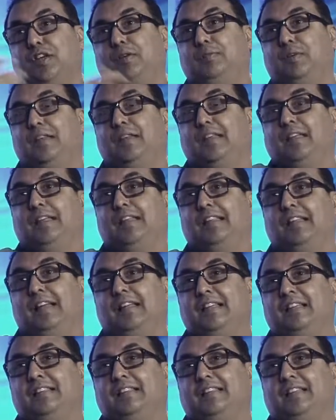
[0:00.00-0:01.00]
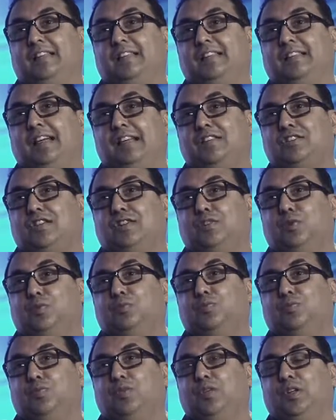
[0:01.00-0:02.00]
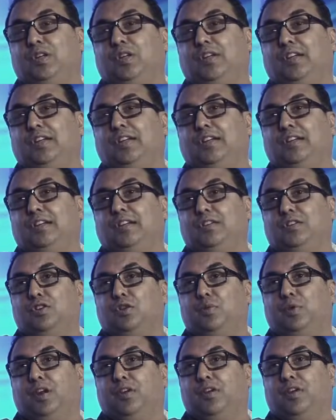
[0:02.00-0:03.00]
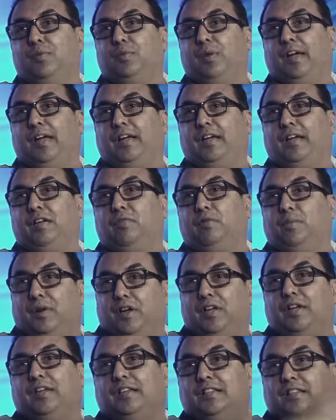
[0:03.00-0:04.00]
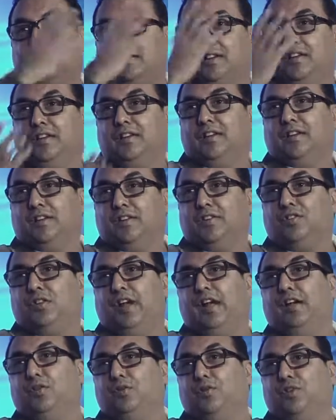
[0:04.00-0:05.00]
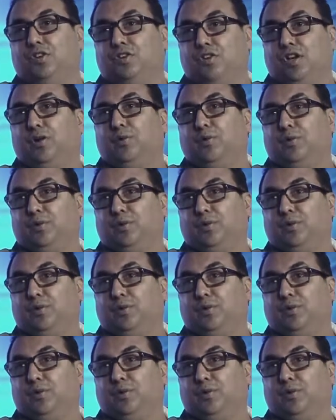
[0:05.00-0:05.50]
I mean, that's a new area where everybody is trying to reach out.